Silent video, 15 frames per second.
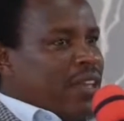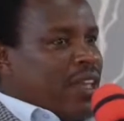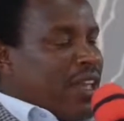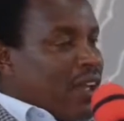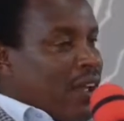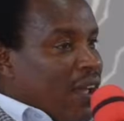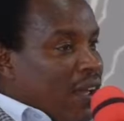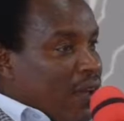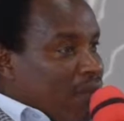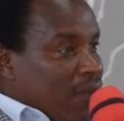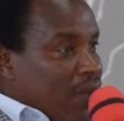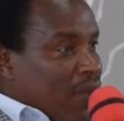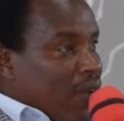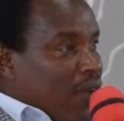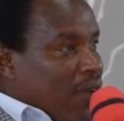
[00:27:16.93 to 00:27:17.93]
There
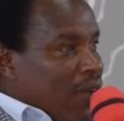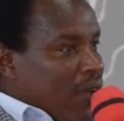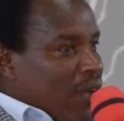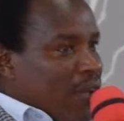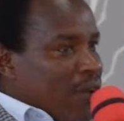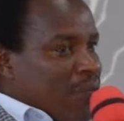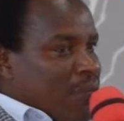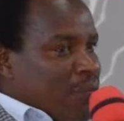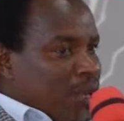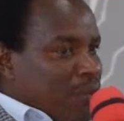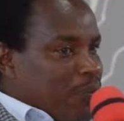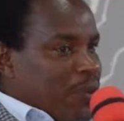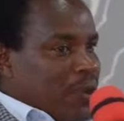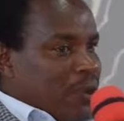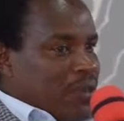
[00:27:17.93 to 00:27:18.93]
are
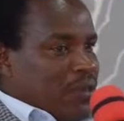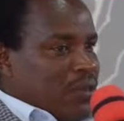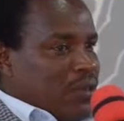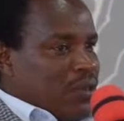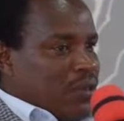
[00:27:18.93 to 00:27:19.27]
people,